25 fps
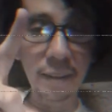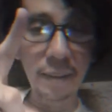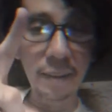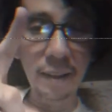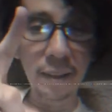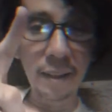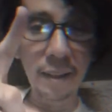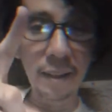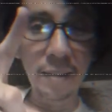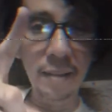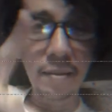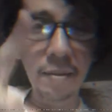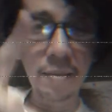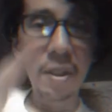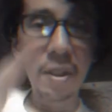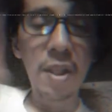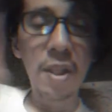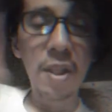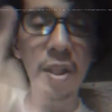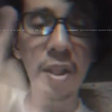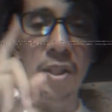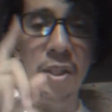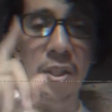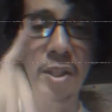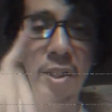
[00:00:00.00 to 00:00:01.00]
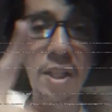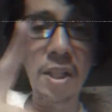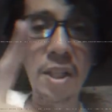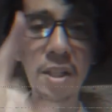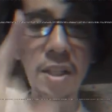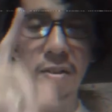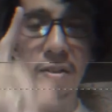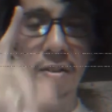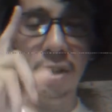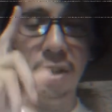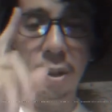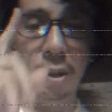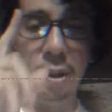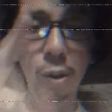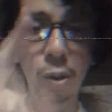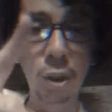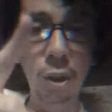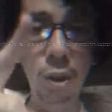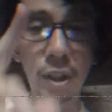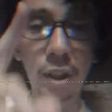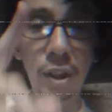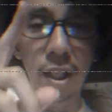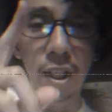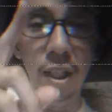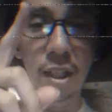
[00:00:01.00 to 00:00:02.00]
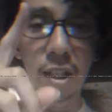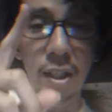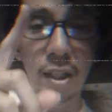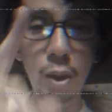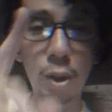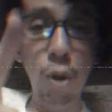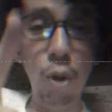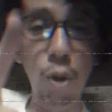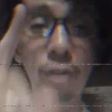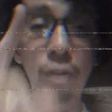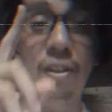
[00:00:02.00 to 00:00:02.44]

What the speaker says: Okay? See the good in your